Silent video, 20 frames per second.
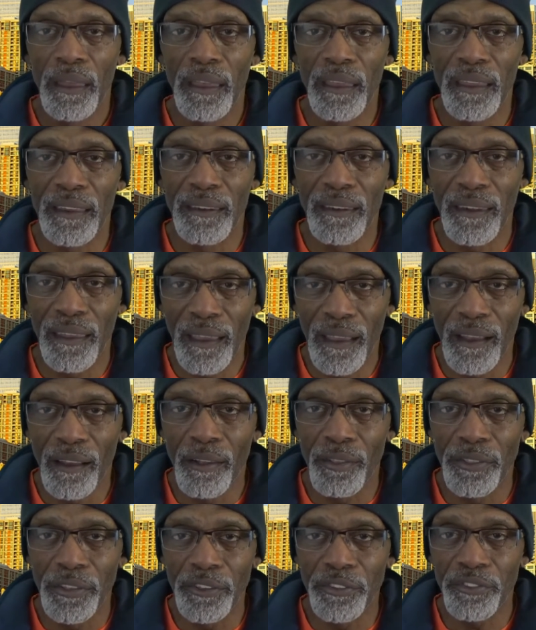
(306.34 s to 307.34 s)
And
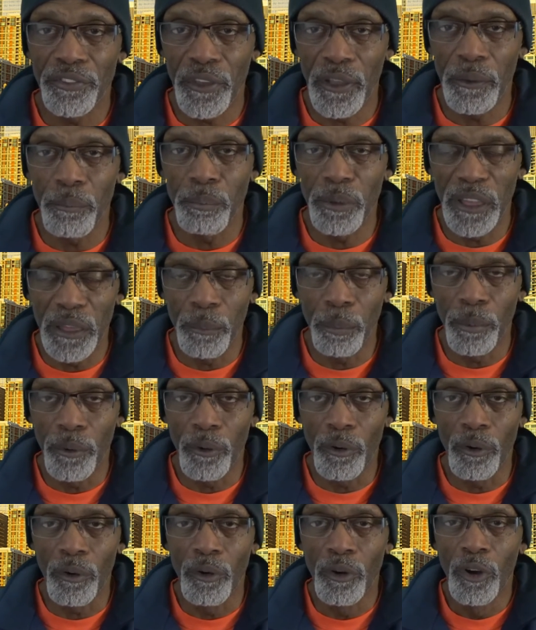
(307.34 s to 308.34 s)
now these same
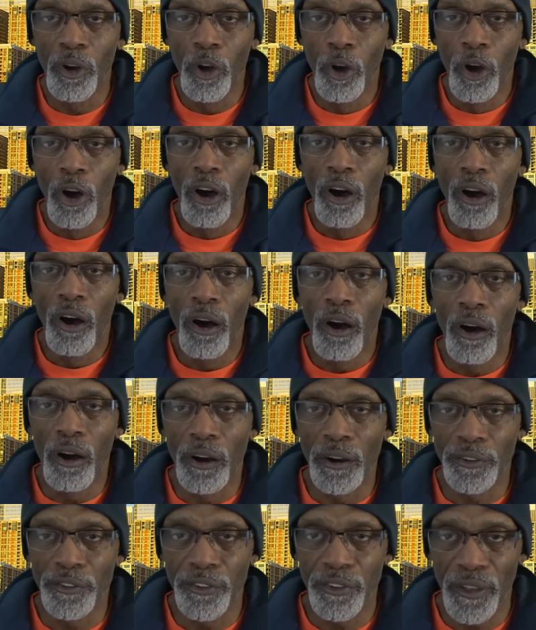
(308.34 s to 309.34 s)
people
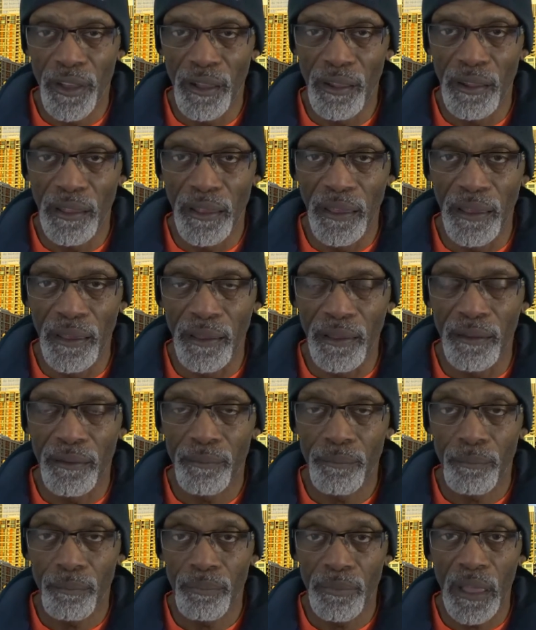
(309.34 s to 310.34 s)
are telling,
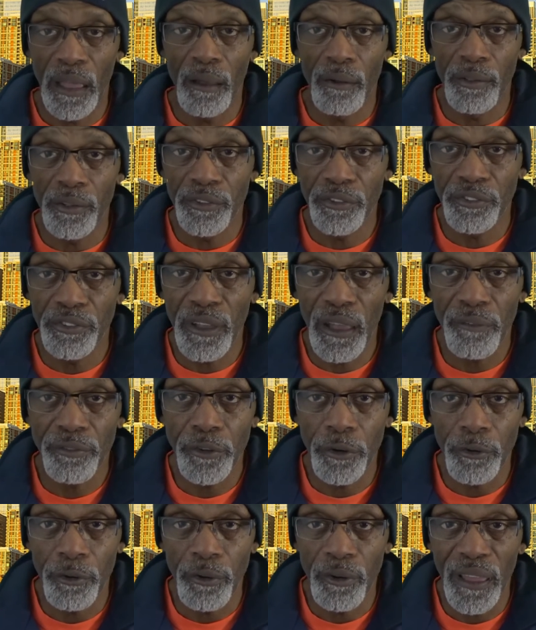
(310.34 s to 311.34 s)
now this is
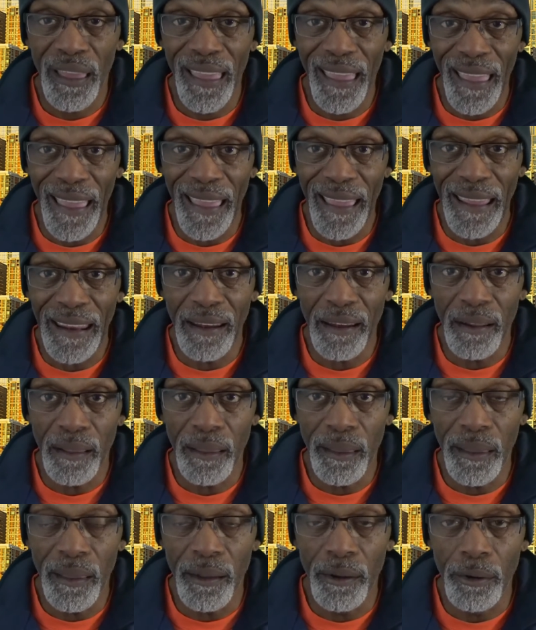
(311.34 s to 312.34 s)
after 8
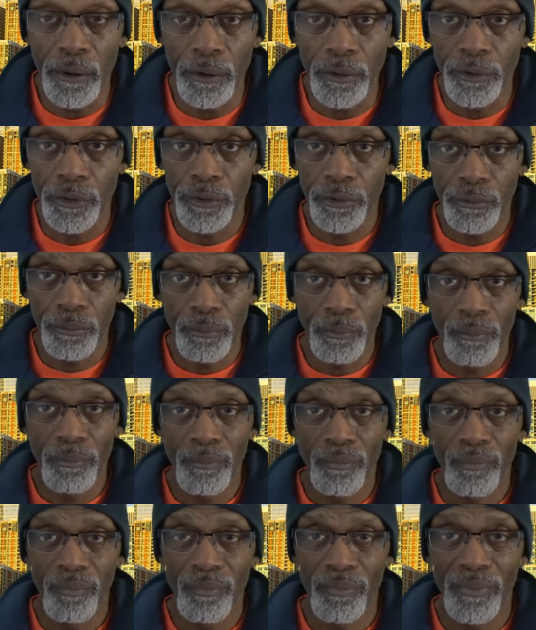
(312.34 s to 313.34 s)
years.
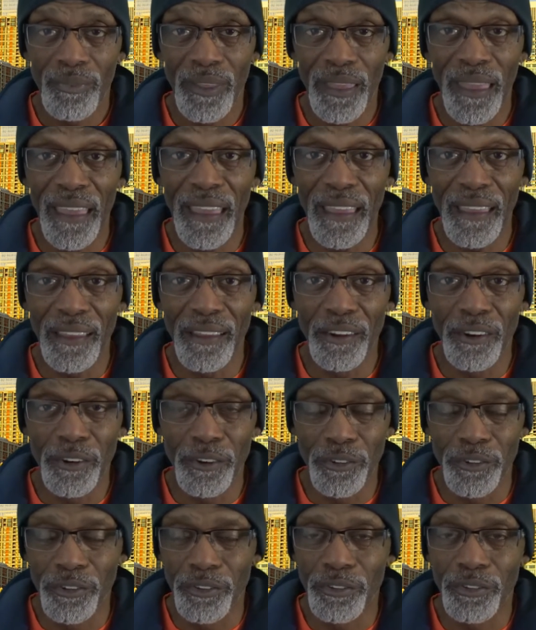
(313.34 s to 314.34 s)
8
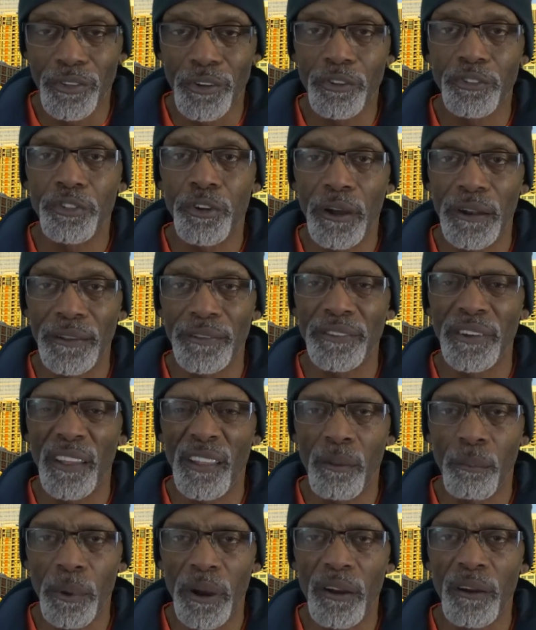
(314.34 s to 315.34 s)
years. They're trying to
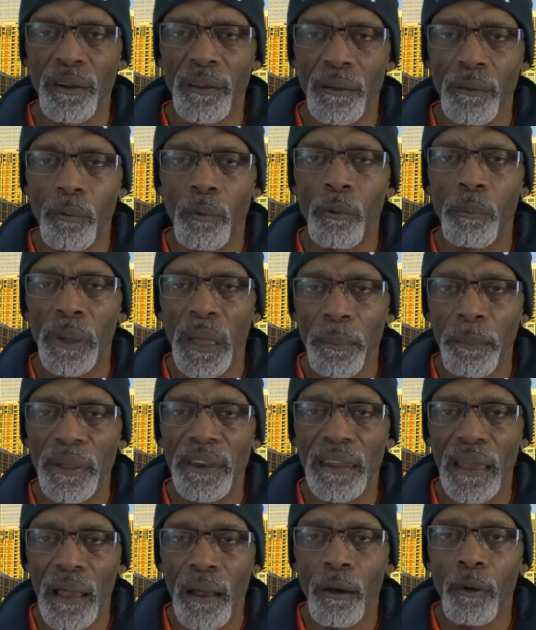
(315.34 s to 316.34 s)
tell America, well, maybe
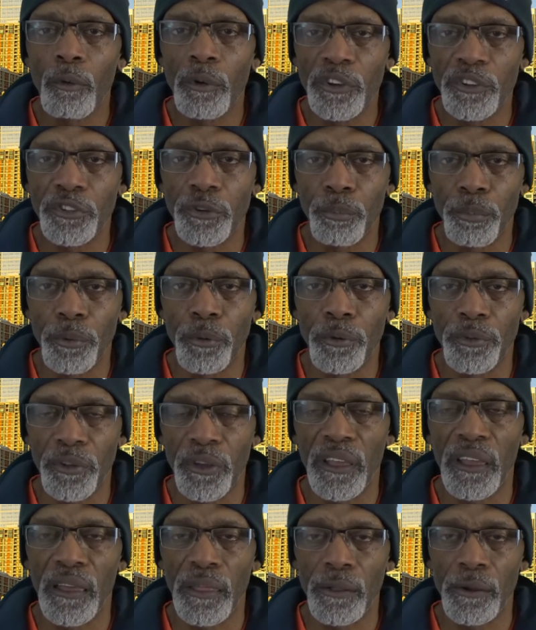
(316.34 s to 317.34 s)
now we should pull
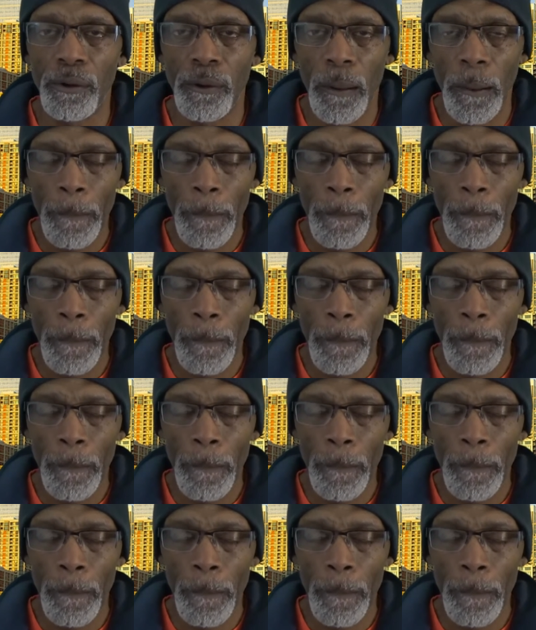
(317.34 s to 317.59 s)
together.